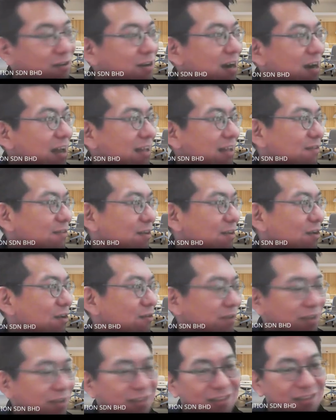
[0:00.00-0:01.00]
clerk,
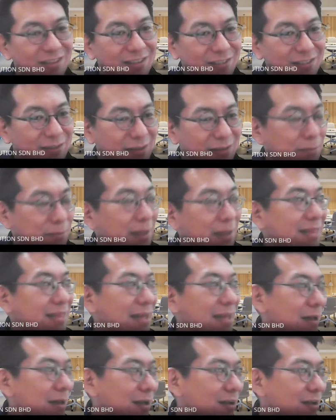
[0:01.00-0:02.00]
call it the
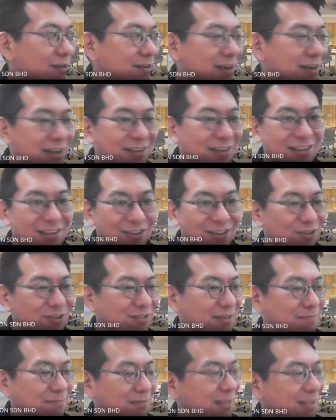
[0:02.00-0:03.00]
part-time account clerk
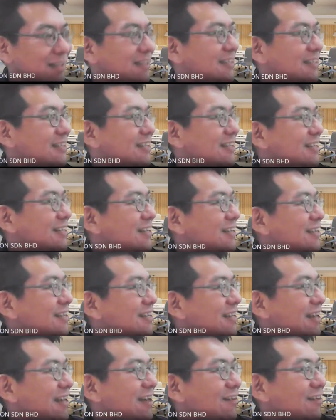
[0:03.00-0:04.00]
or something.
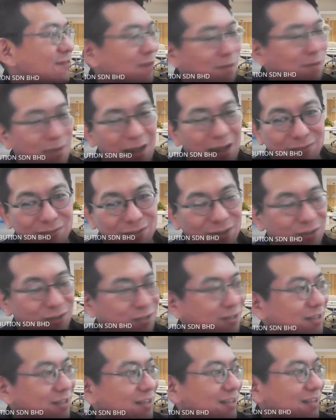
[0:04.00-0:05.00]
Okay, from
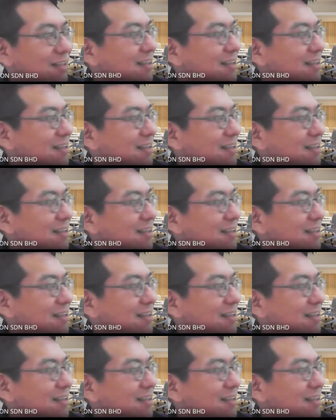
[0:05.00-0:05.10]
outsource.